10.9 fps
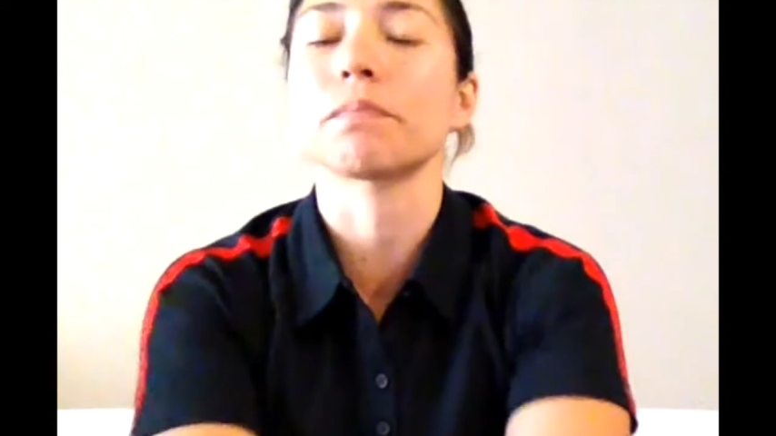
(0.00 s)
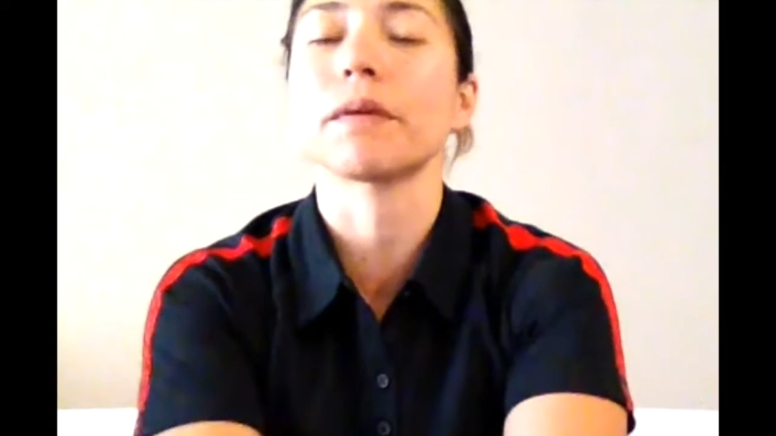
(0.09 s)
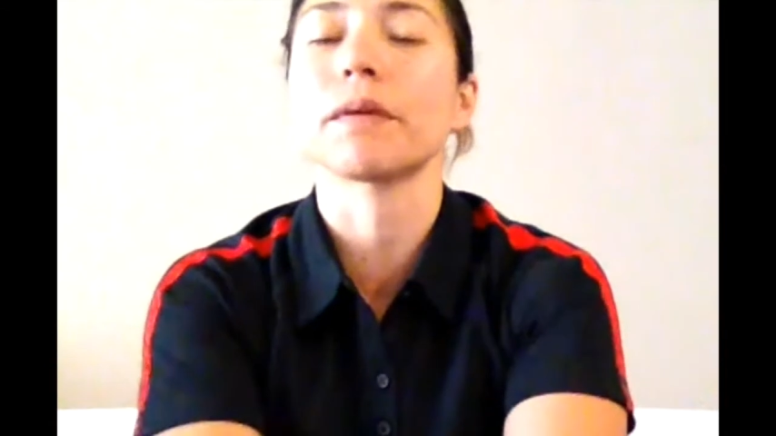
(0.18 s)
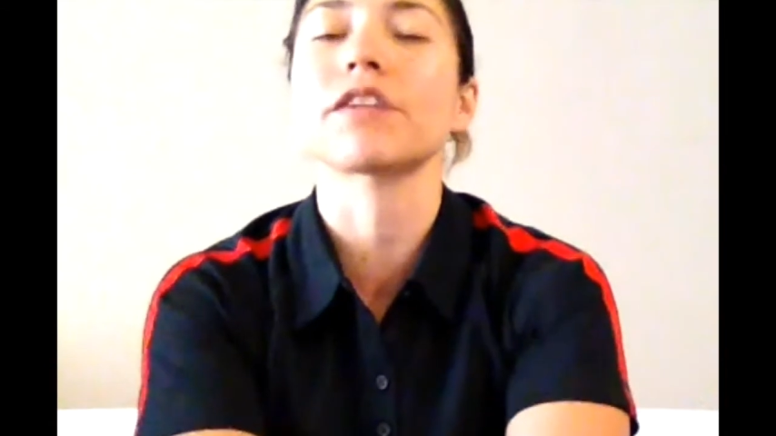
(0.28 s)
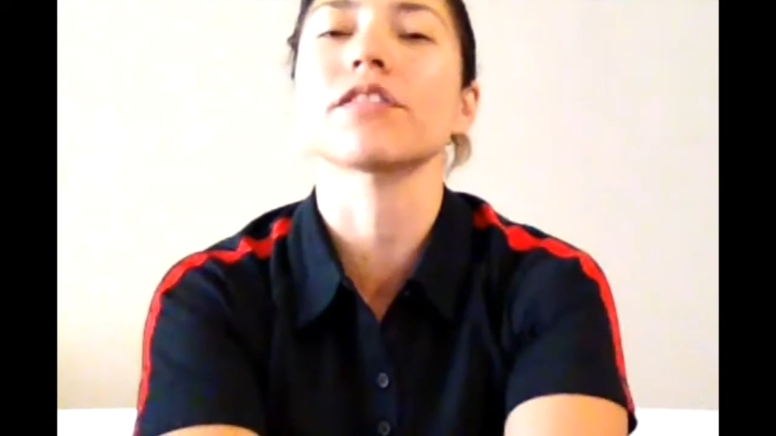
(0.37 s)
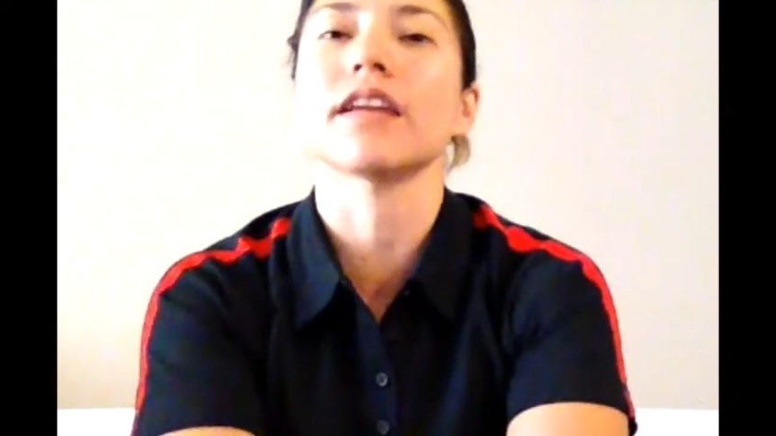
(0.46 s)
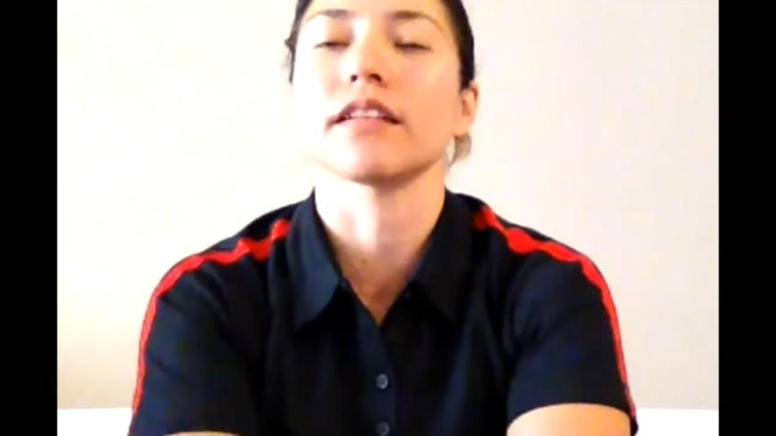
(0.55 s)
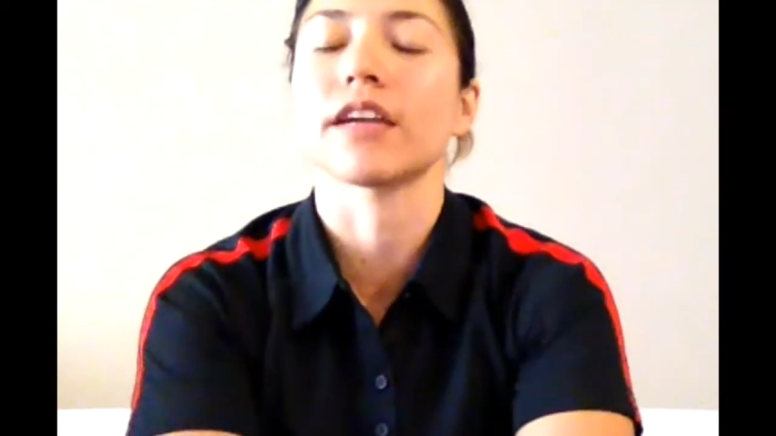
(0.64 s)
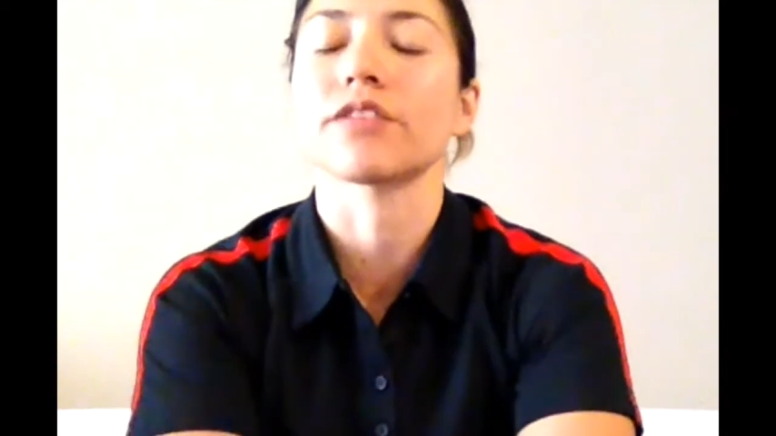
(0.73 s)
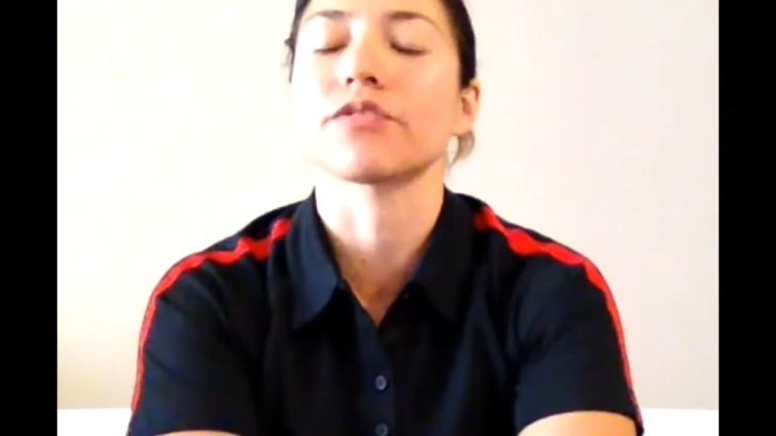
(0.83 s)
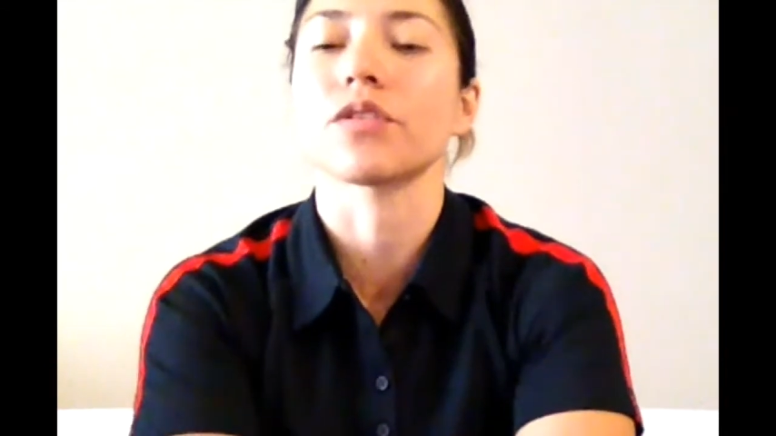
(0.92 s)
especially
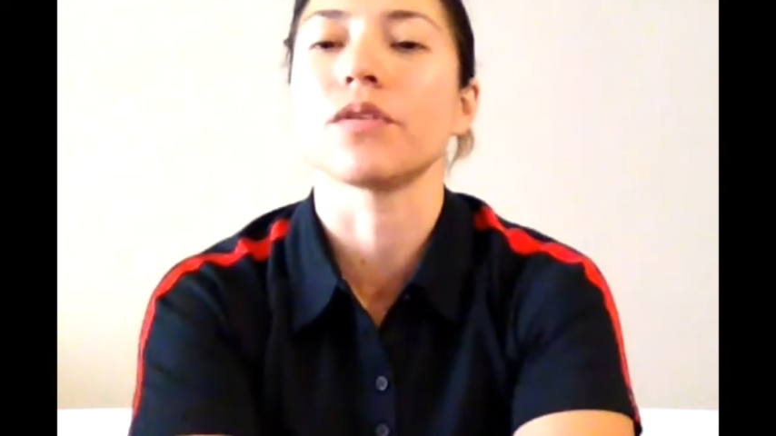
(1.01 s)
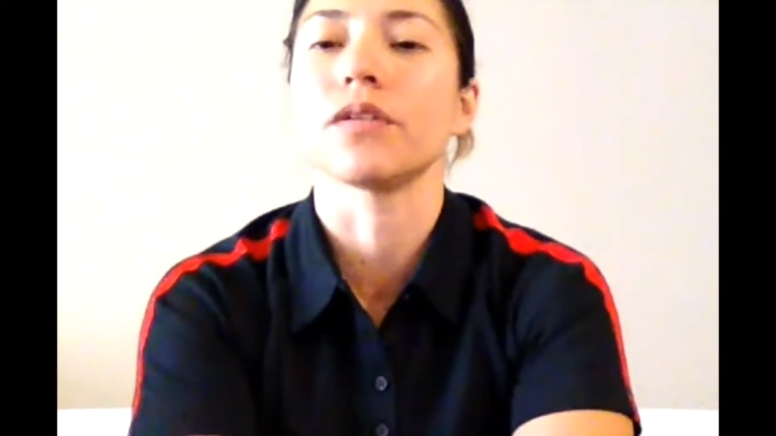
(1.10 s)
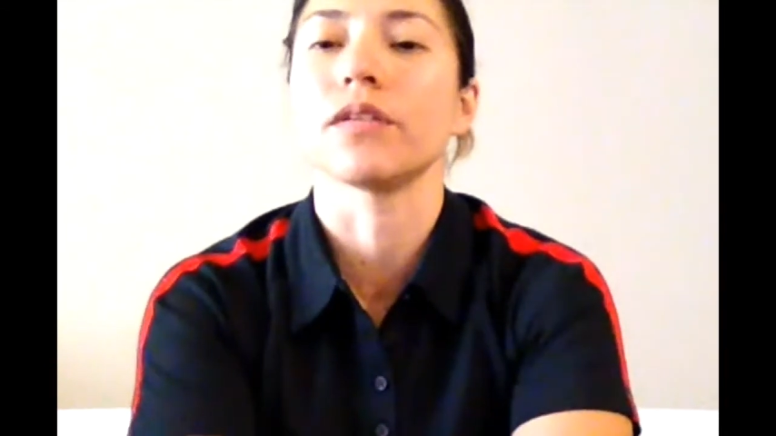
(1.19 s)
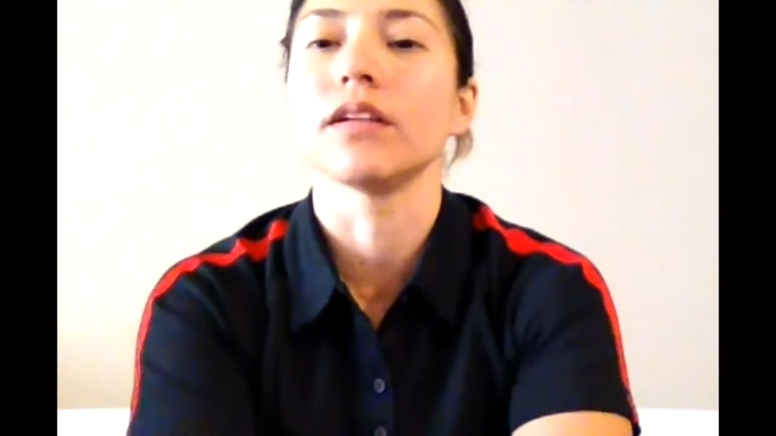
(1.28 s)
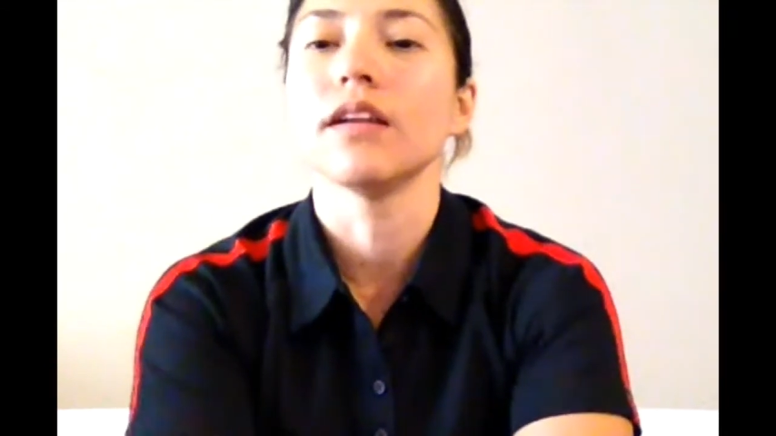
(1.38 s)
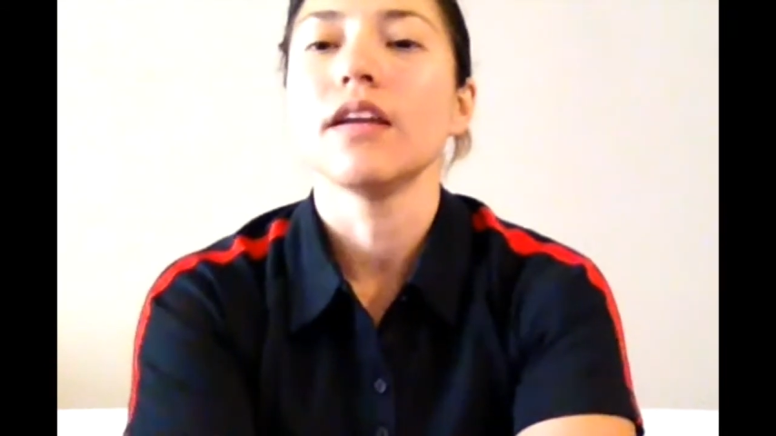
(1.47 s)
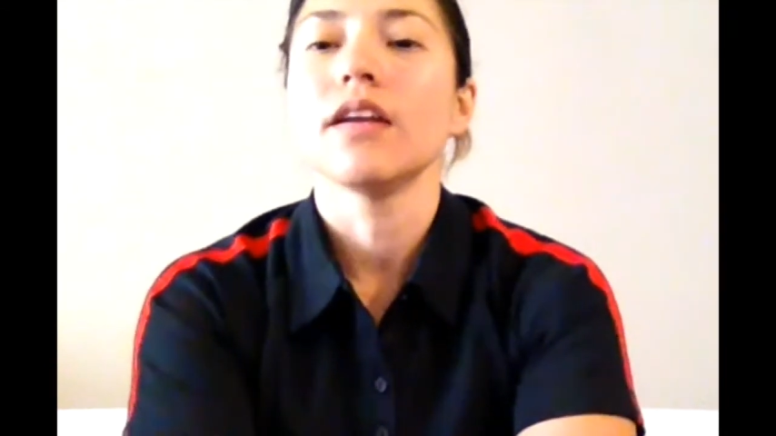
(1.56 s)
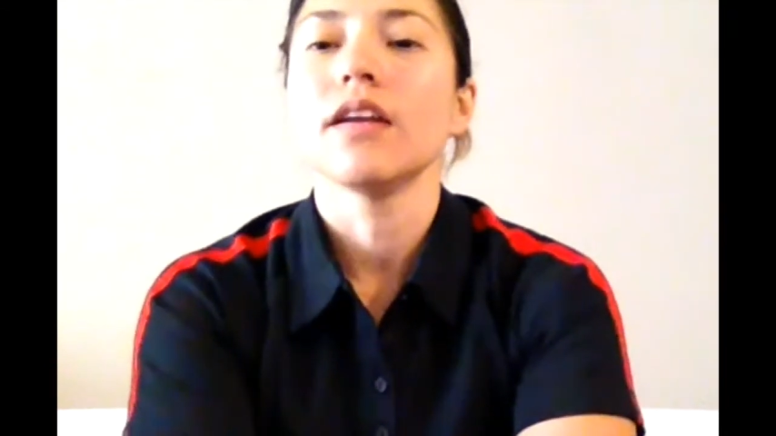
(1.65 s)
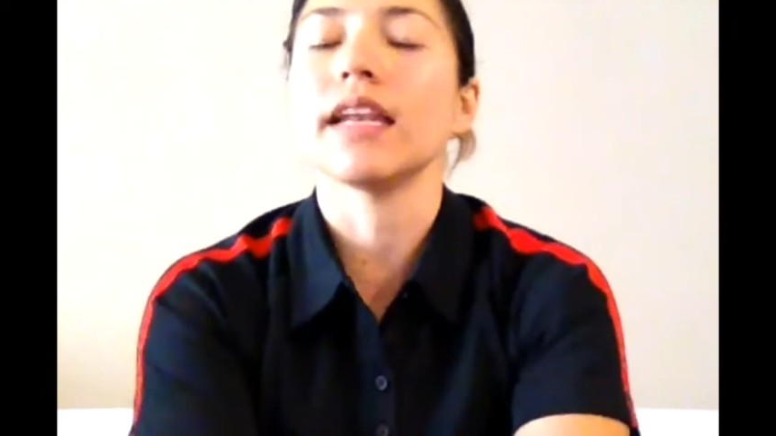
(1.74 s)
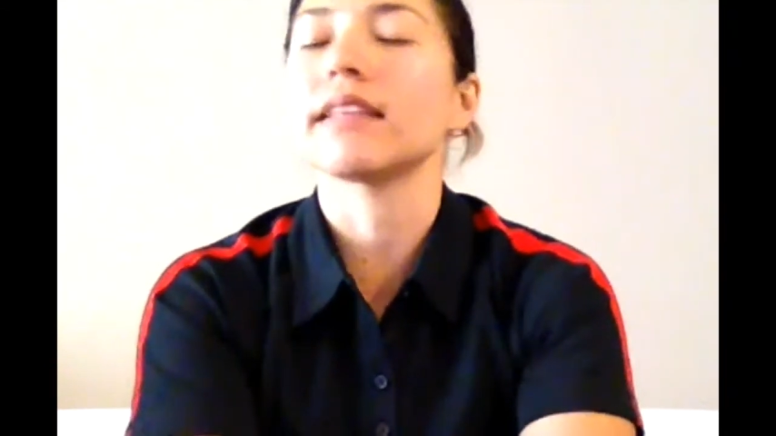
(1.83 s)
in the electrical,